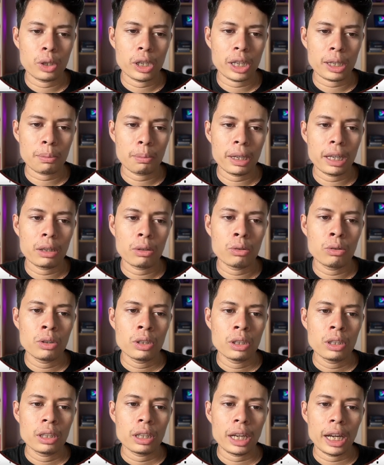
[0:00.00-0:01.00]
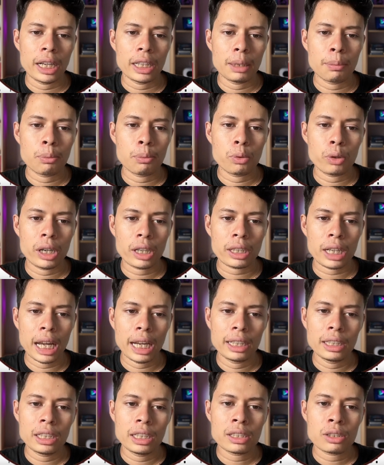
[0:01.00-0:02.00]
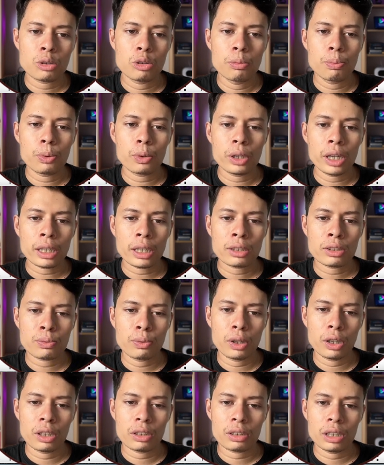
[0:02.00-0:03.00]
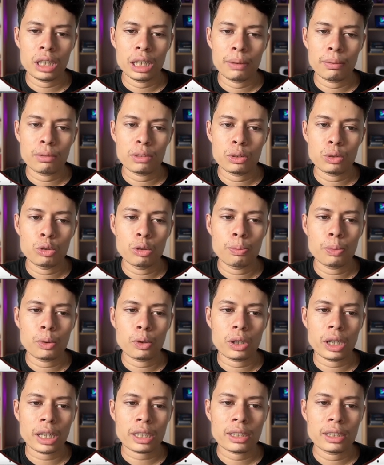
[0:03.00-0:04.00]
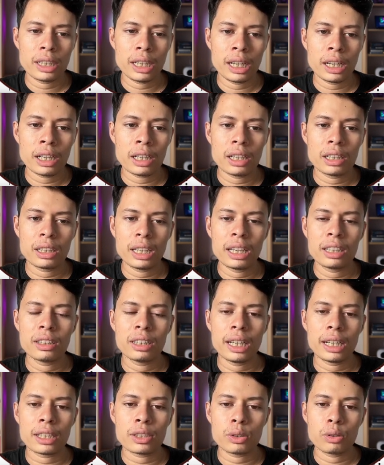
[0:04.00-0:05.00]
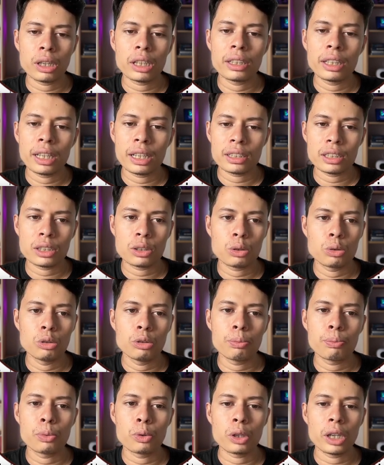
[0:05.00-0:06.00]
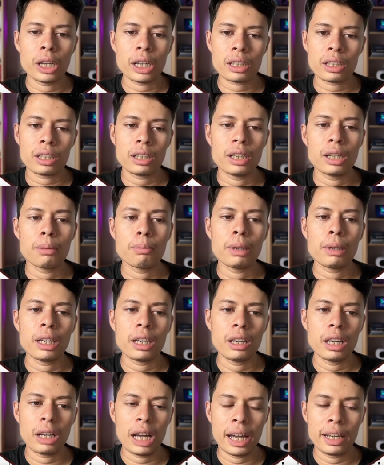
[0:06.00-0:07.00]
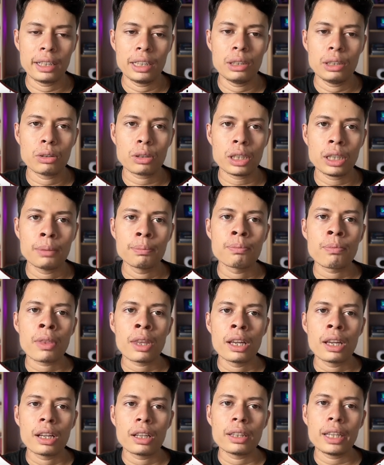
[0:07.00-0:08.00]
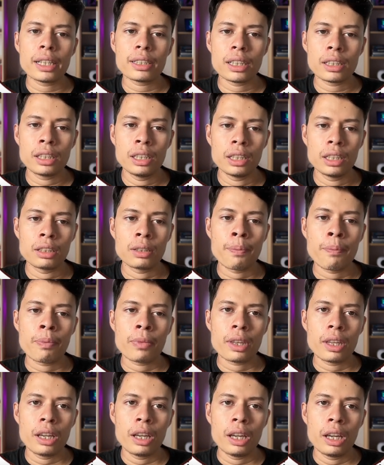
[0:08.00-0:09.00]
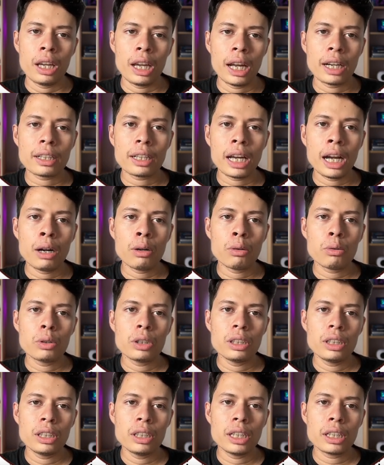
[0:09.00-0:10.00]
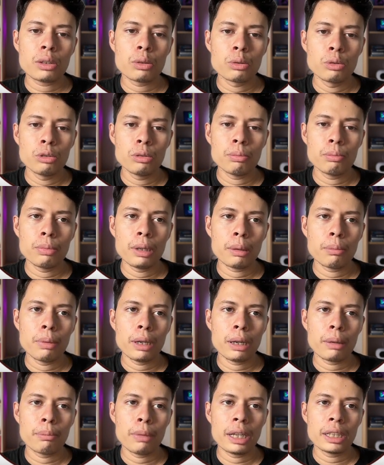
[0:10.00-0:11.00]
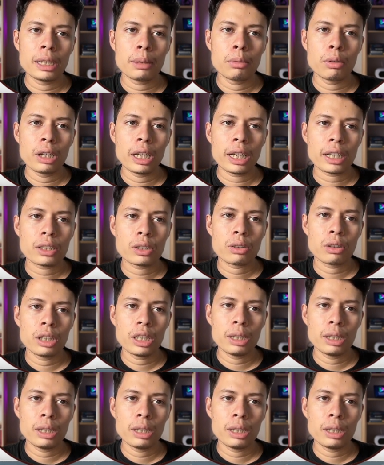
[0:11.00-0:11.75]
value, and the product IDs, two products for two products there, then that's why there is a two product ID. Okay, that's the thing. And now we need a two variable actually.